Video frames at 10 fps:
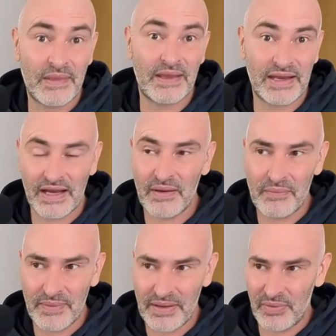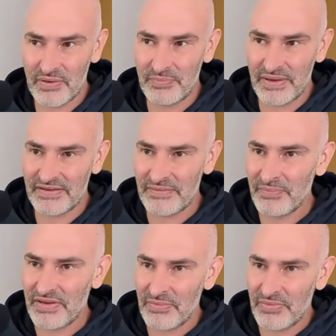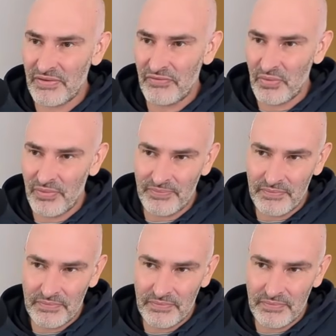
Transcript: And now my opponent plays bishop g4.